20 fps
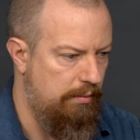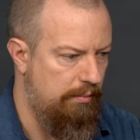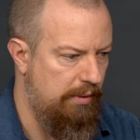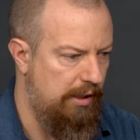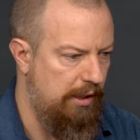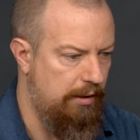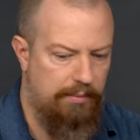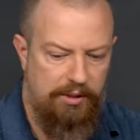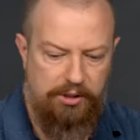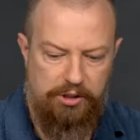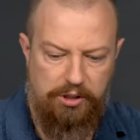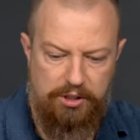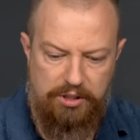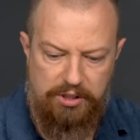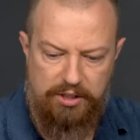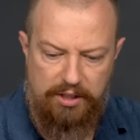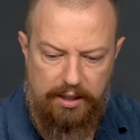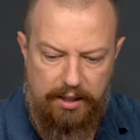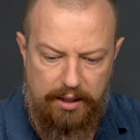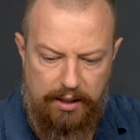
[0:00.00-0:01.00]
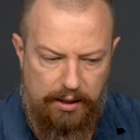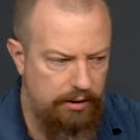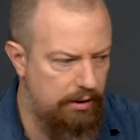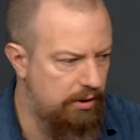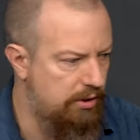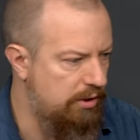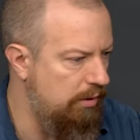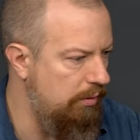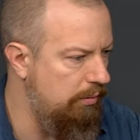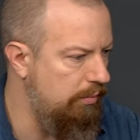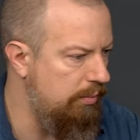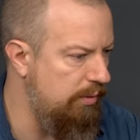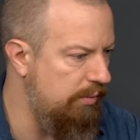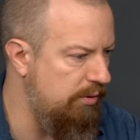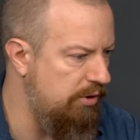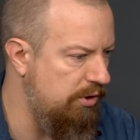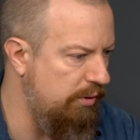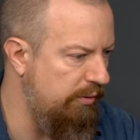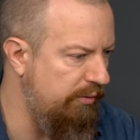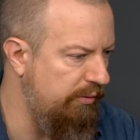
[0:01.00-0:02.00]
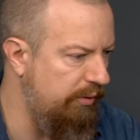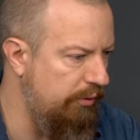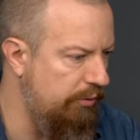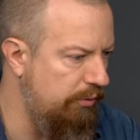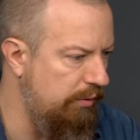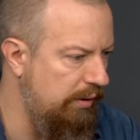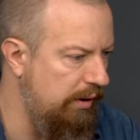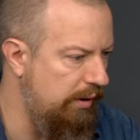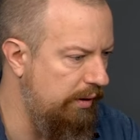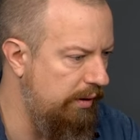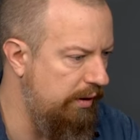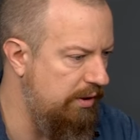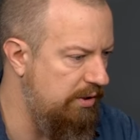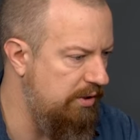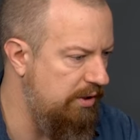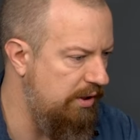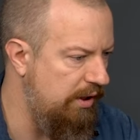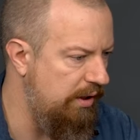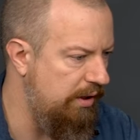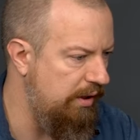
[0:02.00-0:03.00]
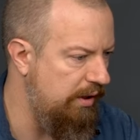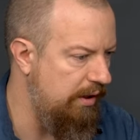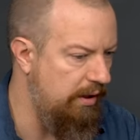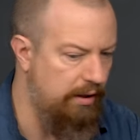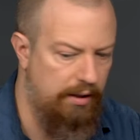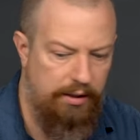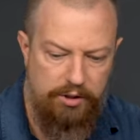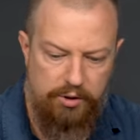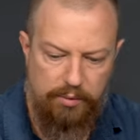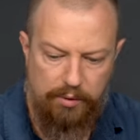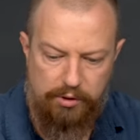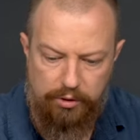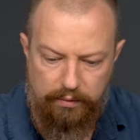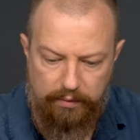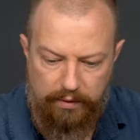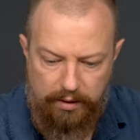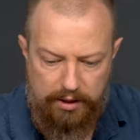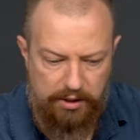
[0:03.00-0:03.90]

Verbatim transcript: Blackmagic Design, let's go, let's just go full screen on this and then switch over to